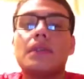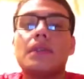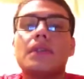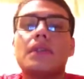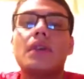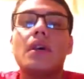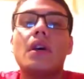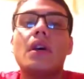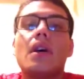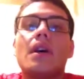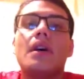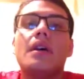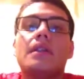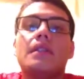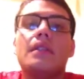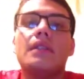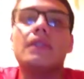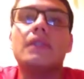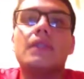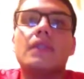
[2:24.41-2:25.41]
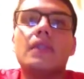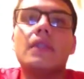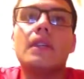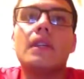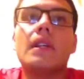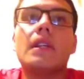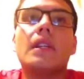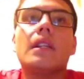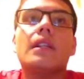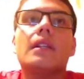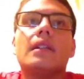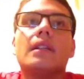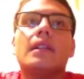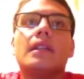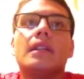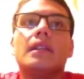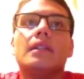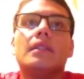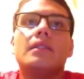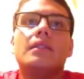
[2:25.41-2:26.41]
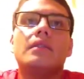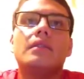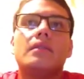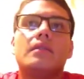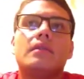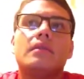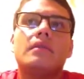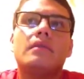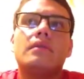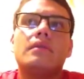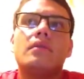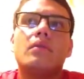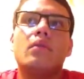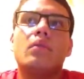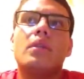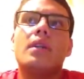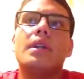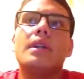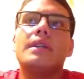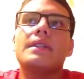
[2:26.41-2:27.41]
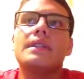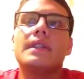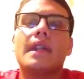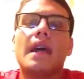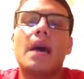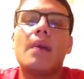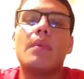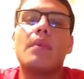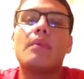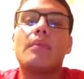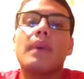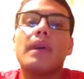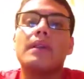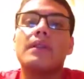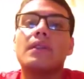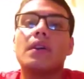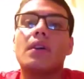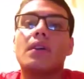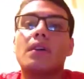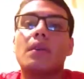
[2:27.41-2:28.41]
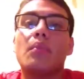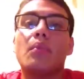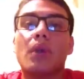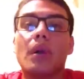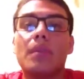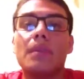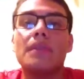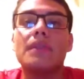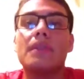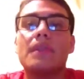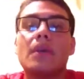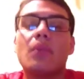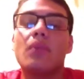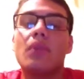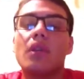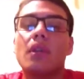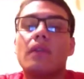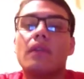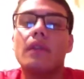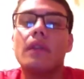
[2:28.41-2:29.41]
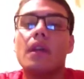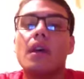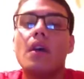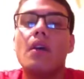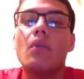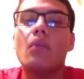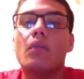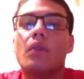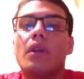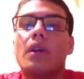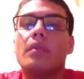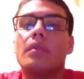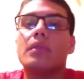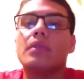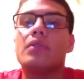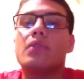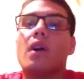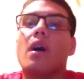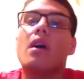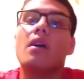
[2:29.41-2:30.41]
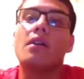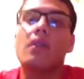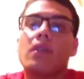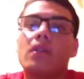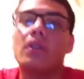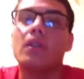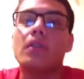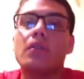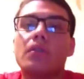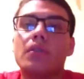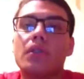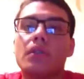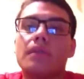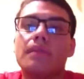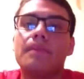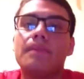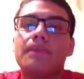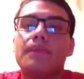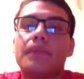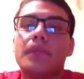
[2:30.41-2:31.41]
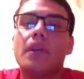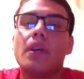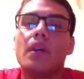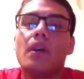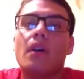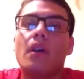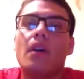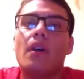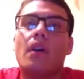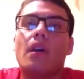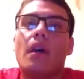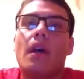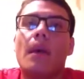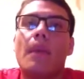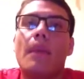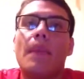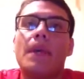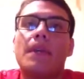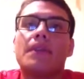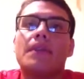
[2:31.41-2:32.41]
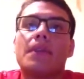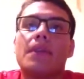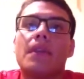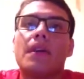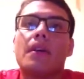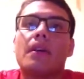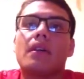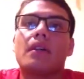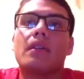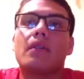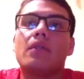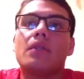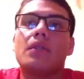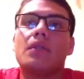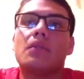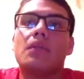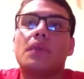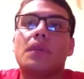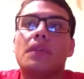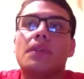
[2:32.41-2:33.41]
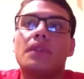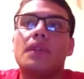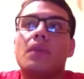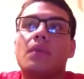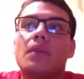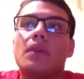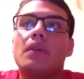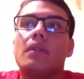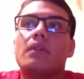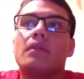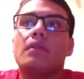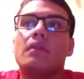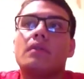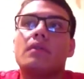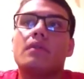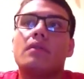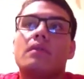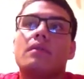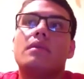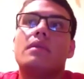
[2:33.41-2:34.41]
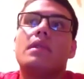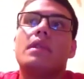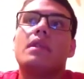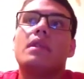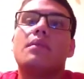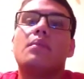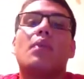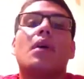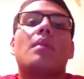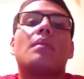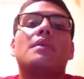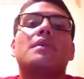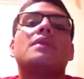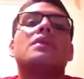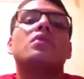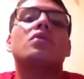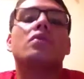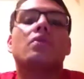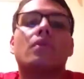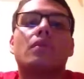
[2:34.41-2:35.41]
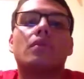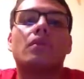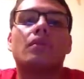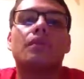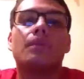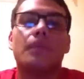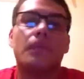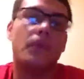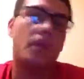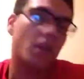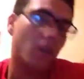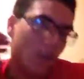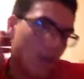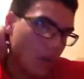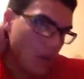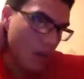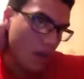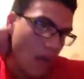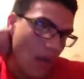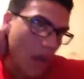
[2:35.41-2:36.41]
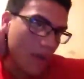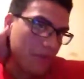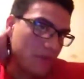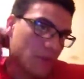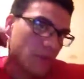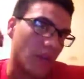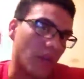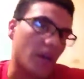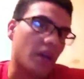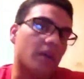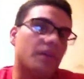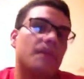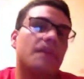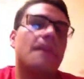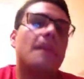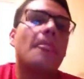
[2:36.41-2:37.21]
us to see clearly what it is that happened. Based on the premises that were given, we were able to draw on a conclusion. And based on that conclusion, we can say, well, then the premise is true. After that,